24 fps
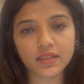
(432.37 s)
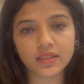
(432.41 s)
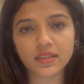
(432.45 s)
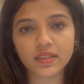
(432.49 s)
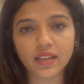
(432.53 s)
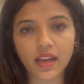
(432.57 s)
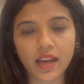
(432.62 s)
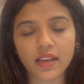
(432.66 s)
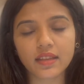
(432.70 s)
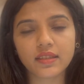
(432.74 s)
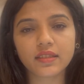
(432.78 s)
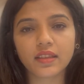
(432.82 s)

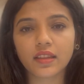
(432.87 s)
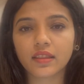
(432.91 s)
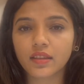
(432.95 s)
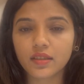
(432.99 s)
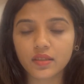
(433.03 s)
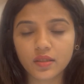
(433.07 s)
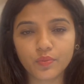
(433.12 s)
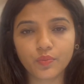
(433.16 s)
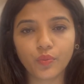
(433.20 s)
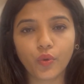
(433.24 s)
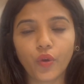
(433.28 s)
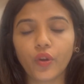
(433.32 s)
stands at
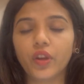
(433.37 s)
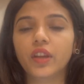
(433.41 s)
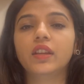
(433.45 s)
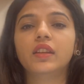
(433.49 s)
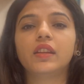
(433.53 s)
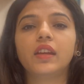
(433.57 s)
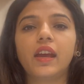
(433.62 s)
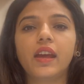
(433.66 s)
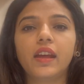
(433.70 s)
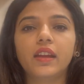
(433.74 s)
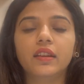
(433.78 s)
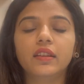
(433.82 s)
this
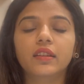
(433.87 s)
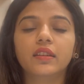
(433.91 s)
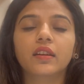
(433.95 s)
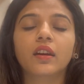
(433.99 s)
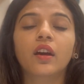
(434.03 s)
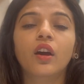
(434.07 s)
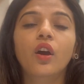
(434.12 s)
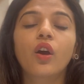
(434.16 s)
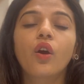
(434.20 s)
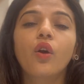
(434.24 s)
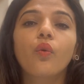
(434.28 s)
point, and